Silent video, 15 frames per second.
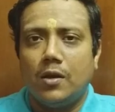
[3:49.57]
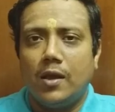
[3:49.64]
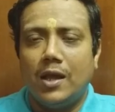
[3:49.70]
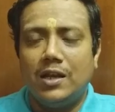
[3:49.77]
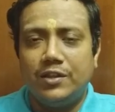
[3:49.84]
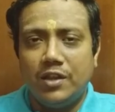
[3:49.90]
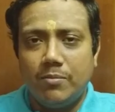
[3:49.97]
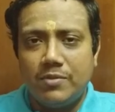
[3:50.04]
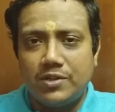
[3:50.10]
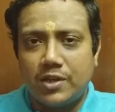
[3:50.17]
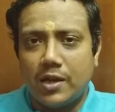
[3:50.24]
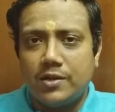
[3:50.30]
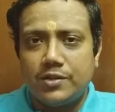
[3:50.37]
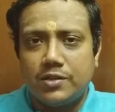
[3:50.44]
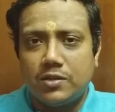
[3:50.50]
Healthy
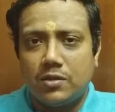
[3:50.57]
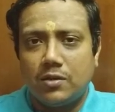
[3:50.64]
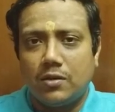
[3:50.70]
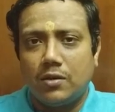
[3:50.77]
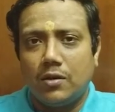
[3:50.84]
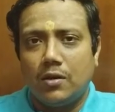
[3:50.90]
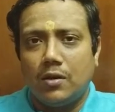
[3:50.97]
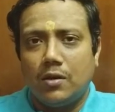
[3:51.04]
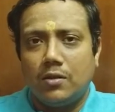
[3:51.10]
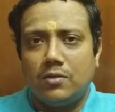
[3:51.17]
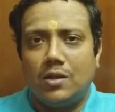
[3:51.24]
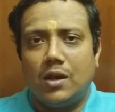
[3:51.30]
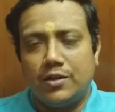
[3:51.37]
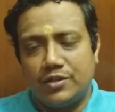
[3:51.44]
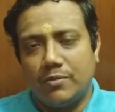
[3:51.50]
biscuits,
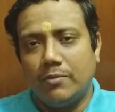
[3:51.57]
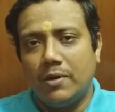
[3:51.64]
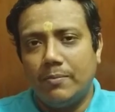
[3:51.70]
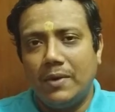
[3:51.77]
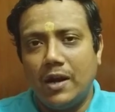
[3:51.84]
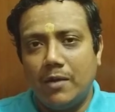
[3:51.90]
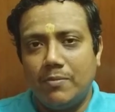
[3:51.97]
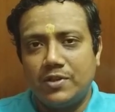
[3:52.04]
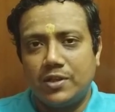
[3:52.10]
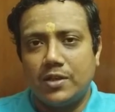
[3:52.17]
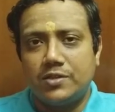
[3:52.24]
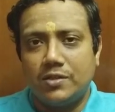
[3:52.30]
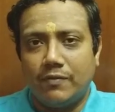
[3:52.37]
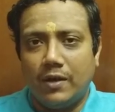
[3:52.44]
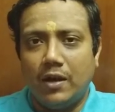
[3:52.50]
there are some millet
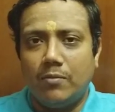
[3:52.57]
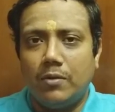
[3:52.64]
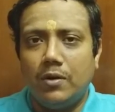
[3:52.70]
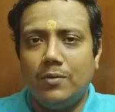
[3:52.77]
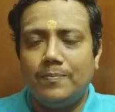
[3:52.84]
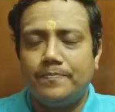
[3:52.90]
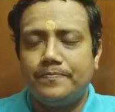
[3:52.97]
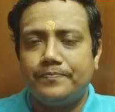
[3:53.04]
biscuits available,